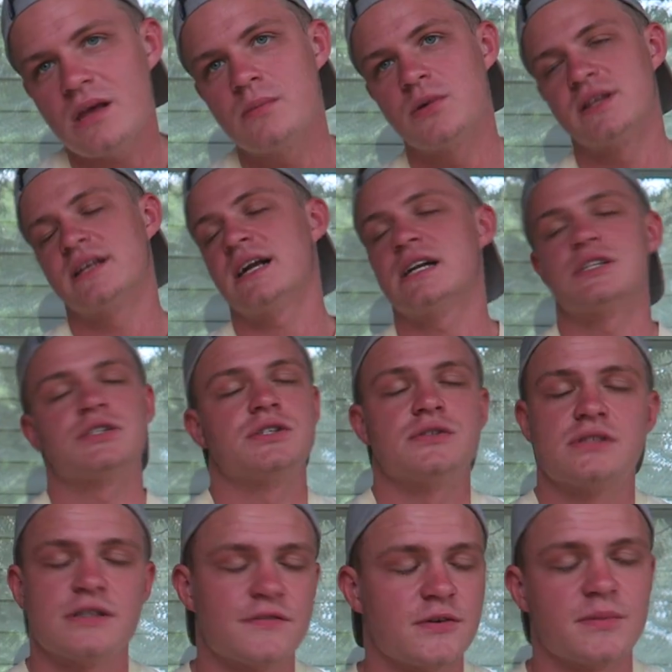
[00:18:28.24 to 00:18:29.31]
but then I just
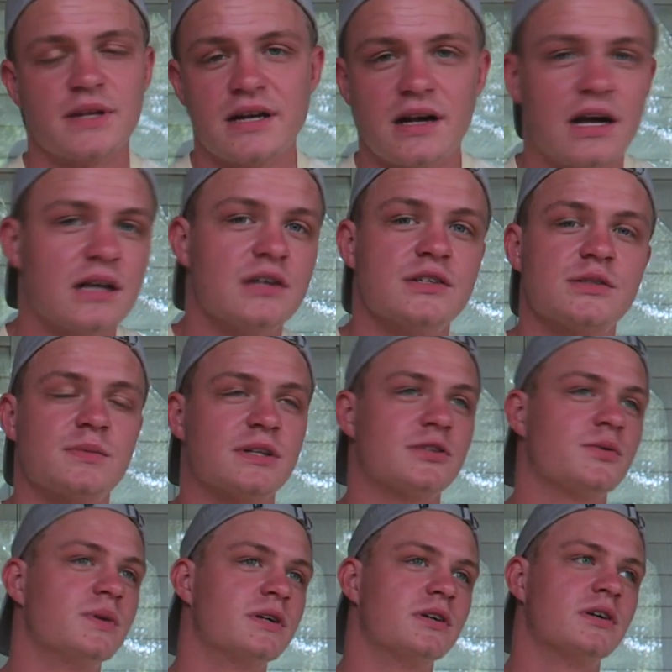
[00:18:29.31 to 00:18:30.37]
used it from there. I used my
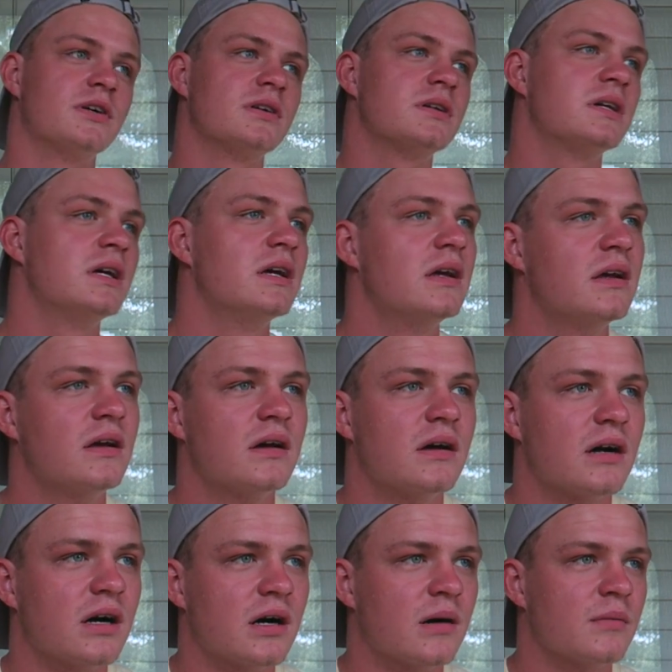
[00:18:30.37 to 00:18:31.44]
Twitter
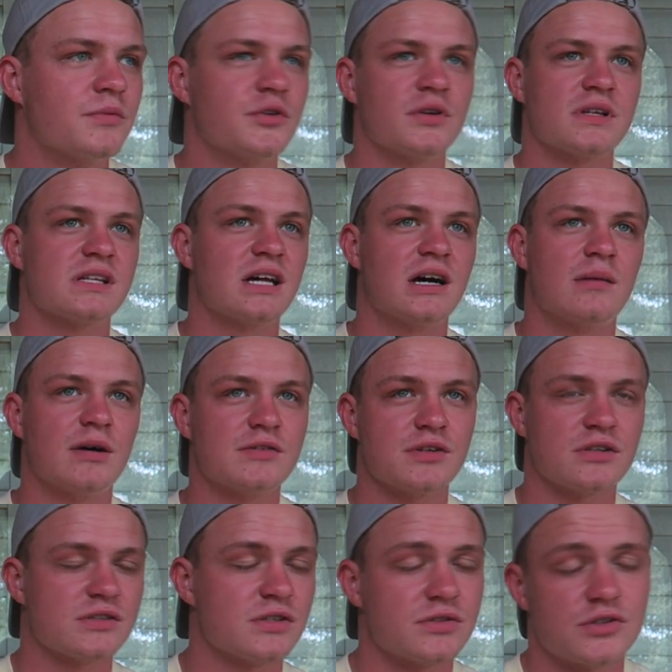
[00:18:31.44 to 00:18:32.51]
throughout the time I was
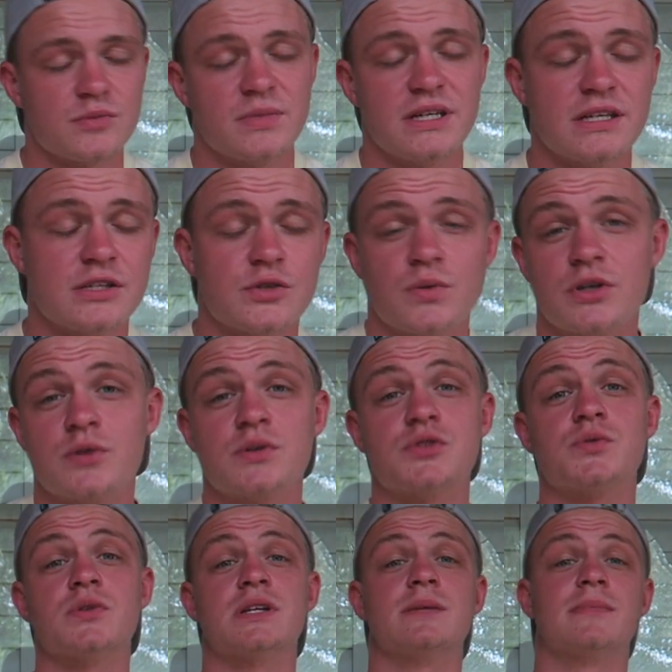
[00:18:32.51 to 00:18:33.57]
on social media. Twitter
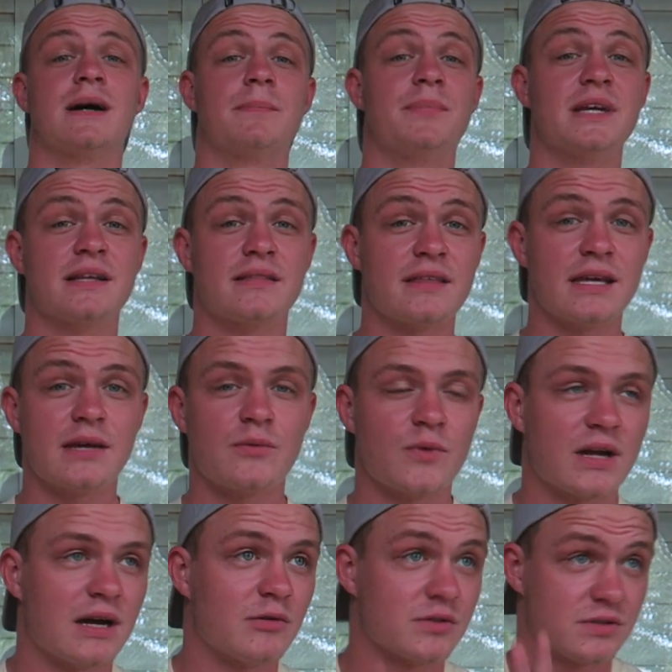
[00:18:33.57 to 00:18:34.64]
was really my big thing
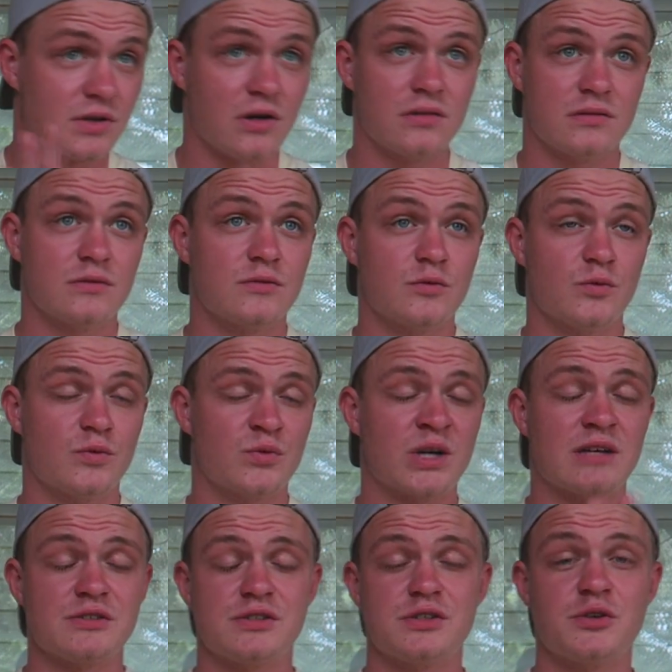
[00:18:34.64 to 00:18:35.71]
when I was
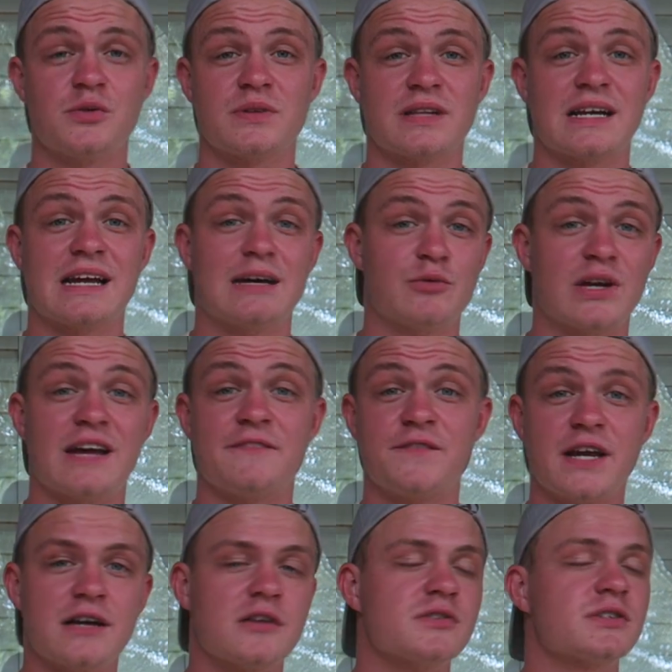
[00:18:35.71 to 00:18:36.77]
doing, like, when I had
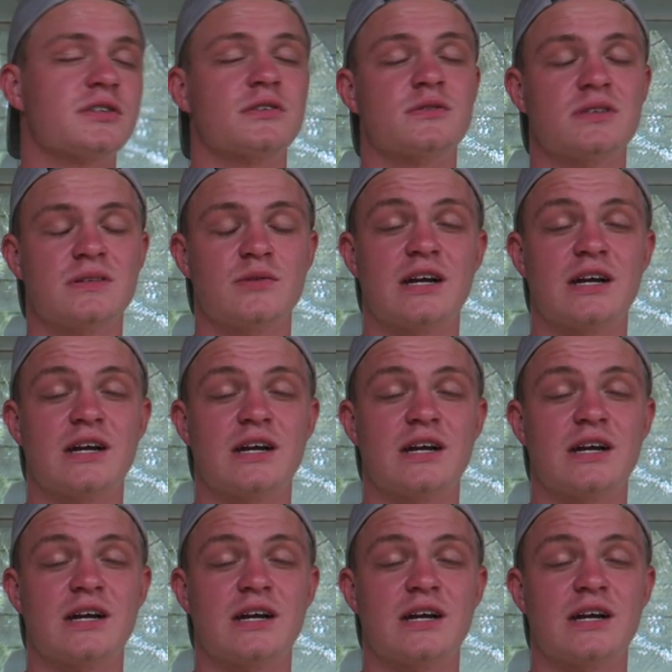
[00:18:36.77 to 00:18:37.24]
fangirls and